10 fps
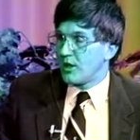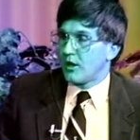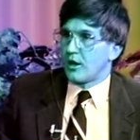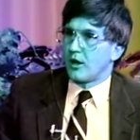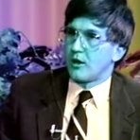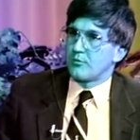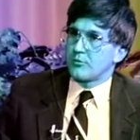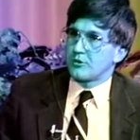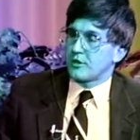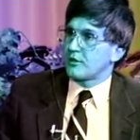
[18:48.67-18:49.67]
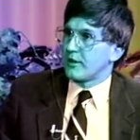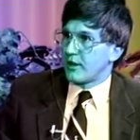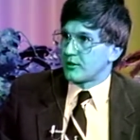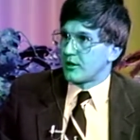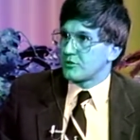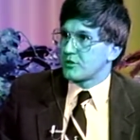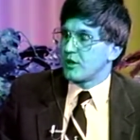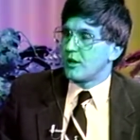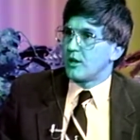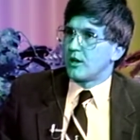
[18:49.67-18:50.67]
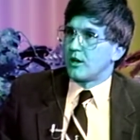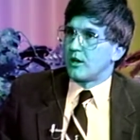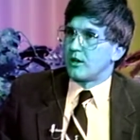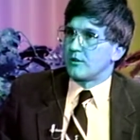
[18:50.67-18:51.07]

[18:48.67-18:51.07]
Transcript: uh, particularly handguns, uh,